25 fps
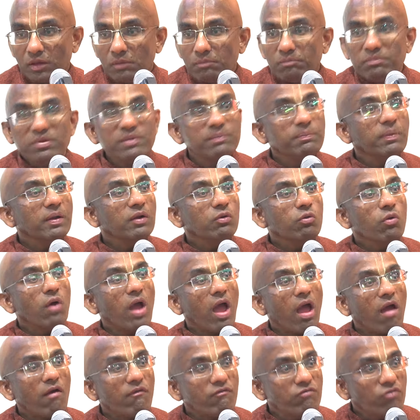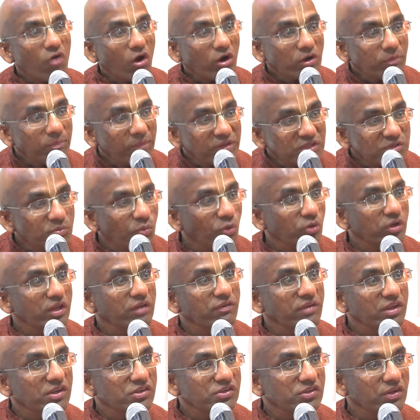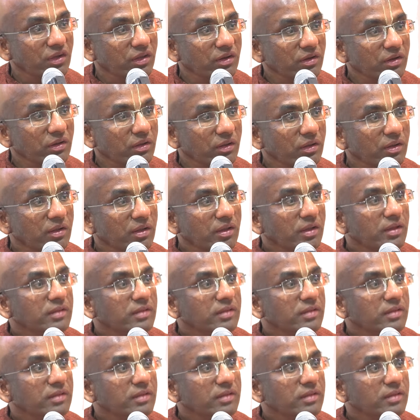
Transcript: People who have not much motivation